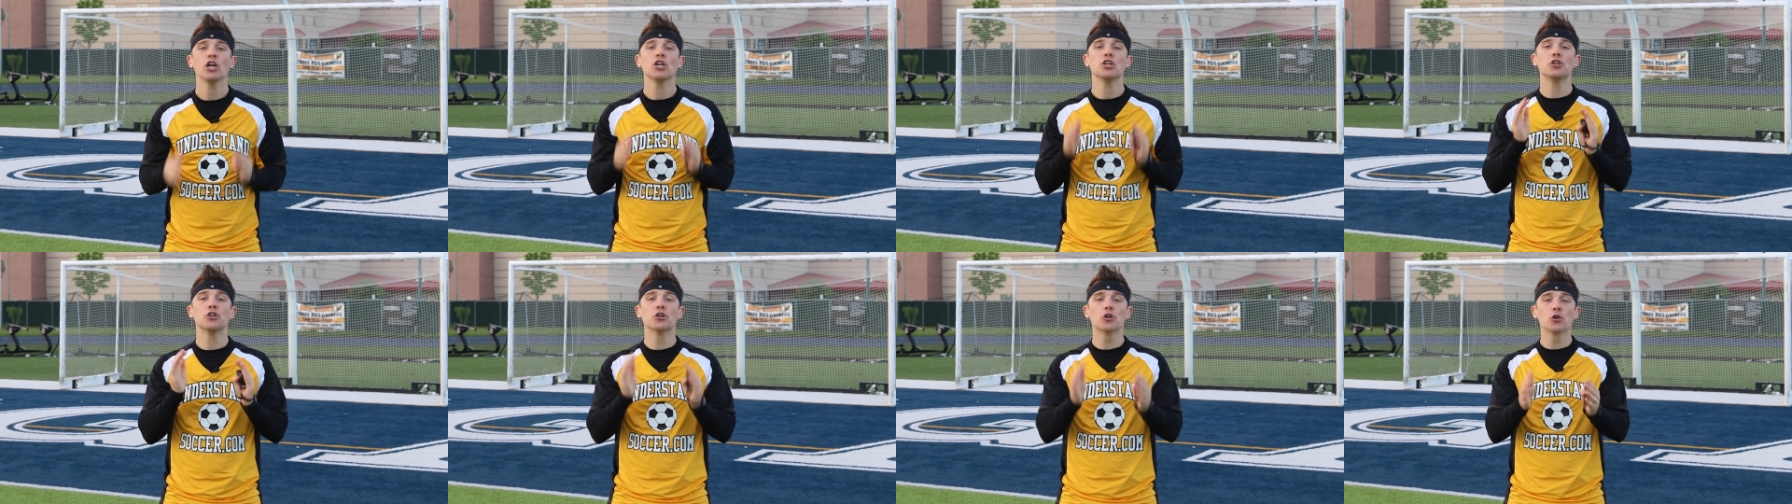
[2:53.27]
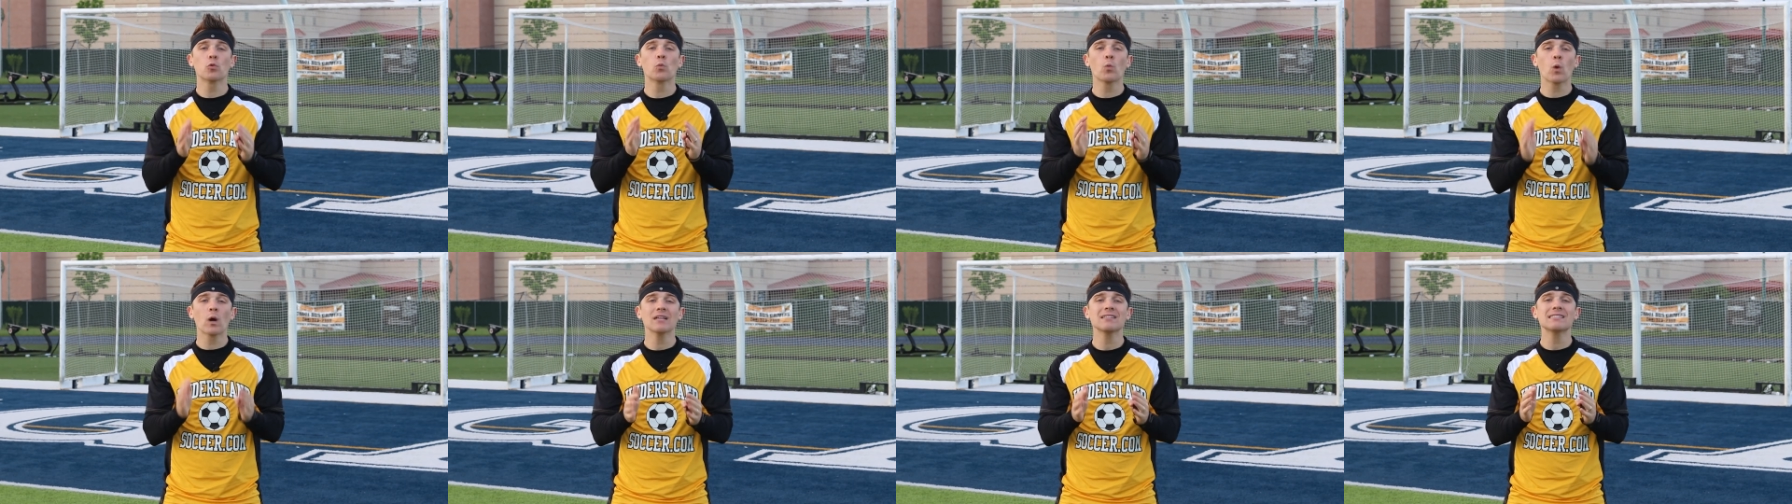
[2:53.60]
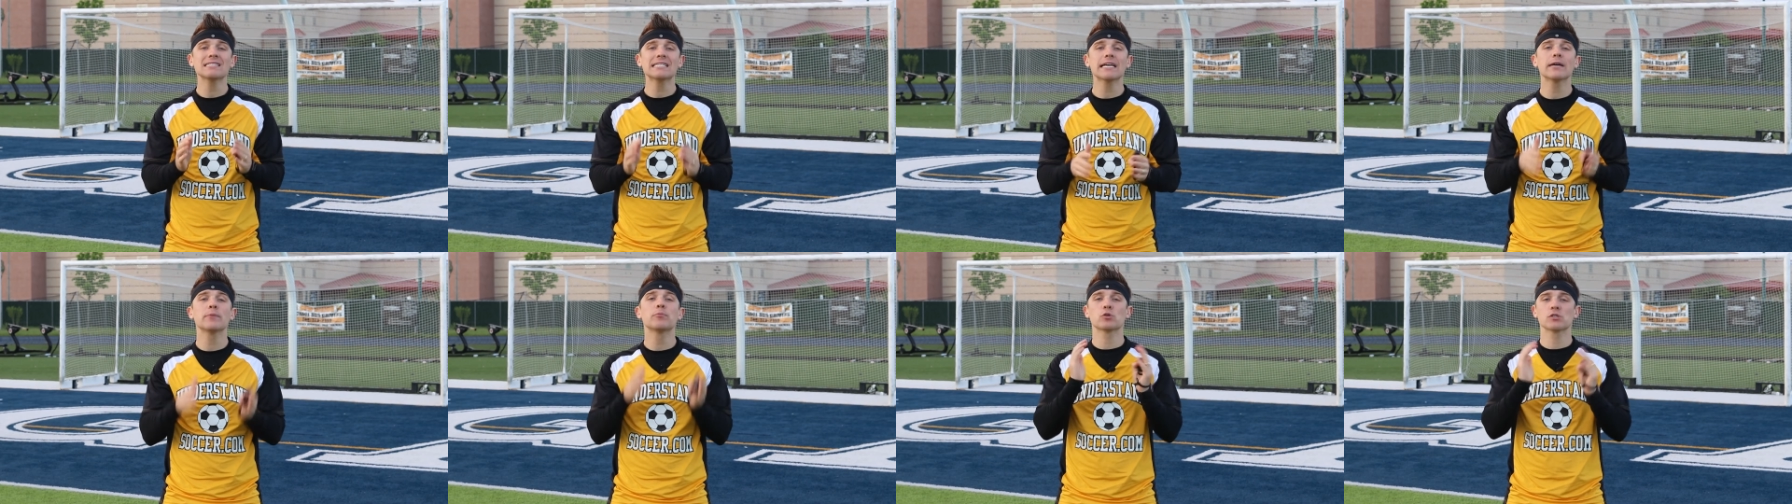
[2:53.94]
your one
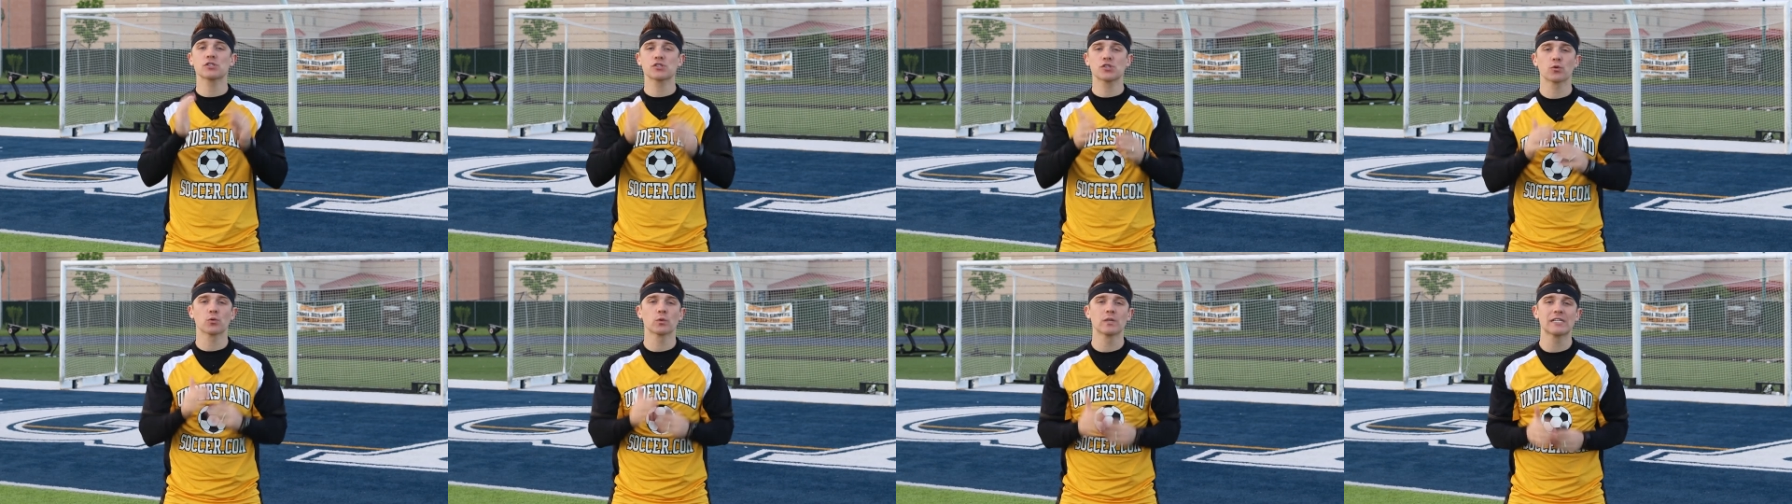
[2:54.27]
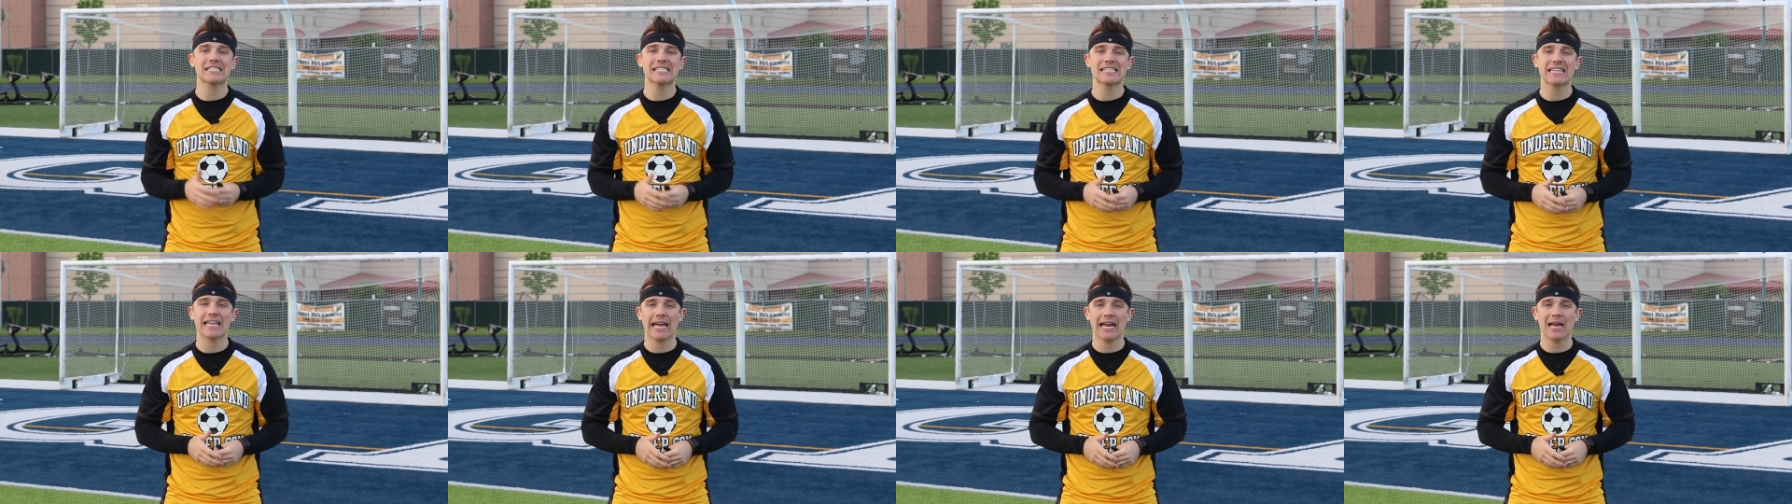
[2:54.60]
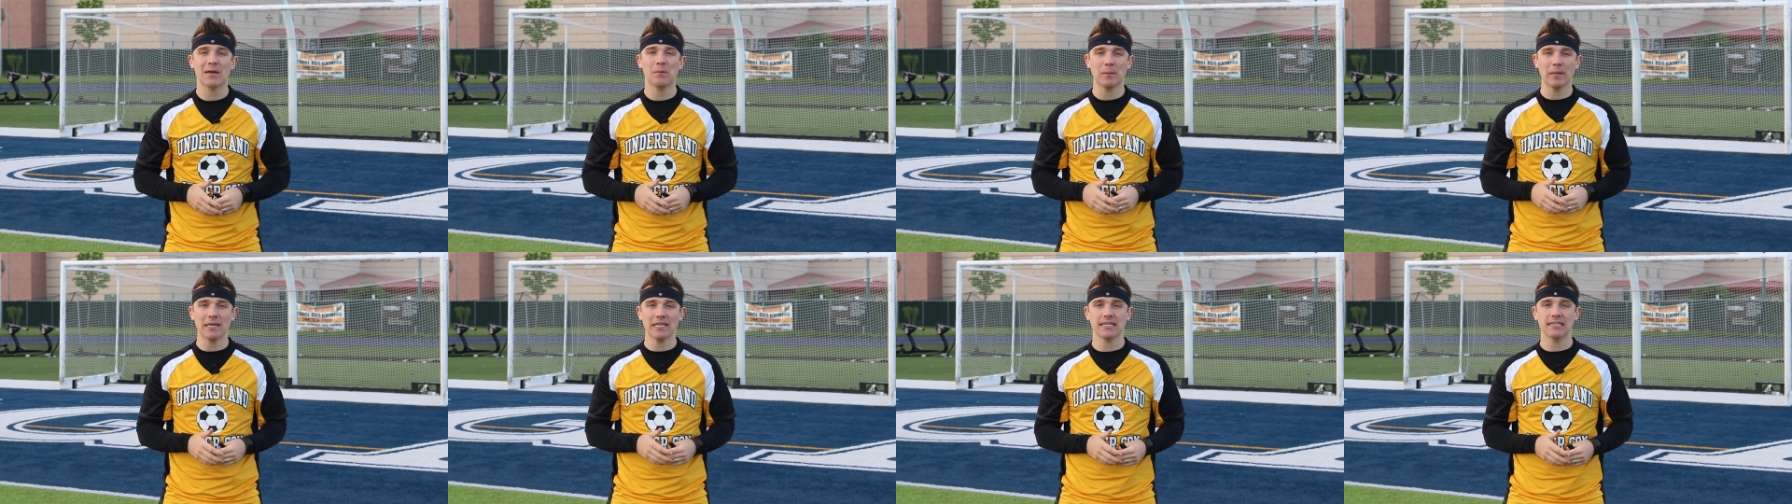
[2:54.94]
tip was the reason that
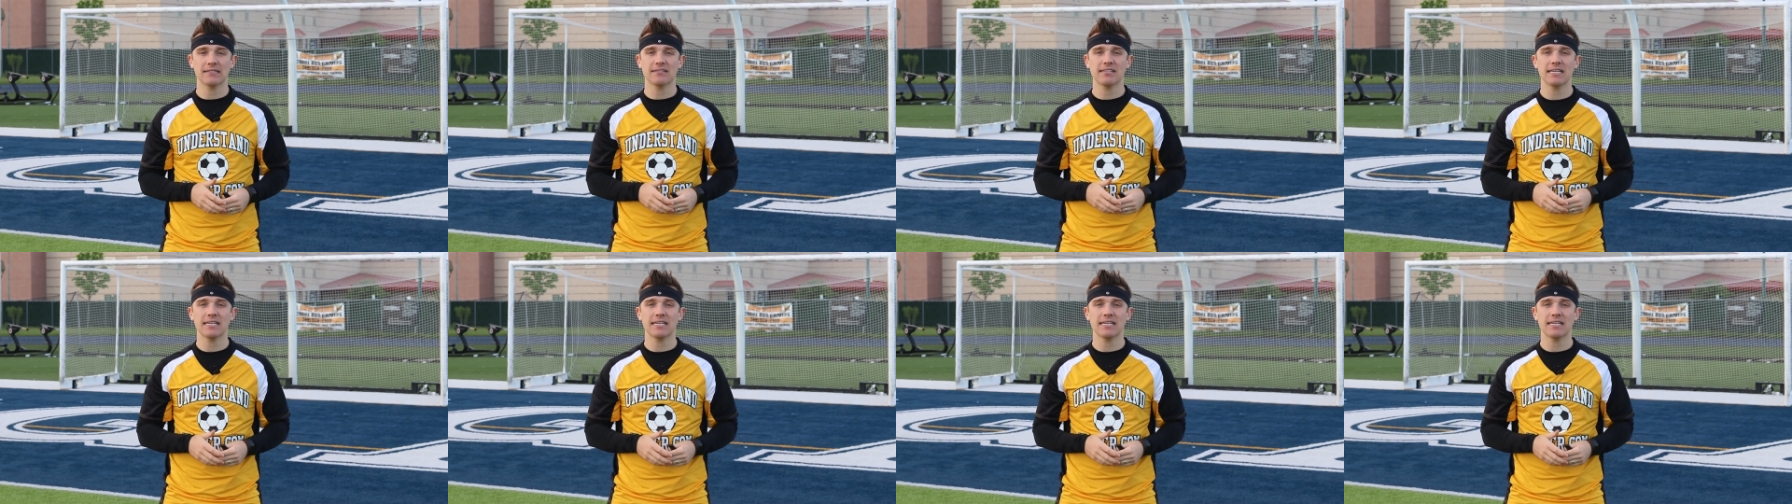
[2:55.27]
I made the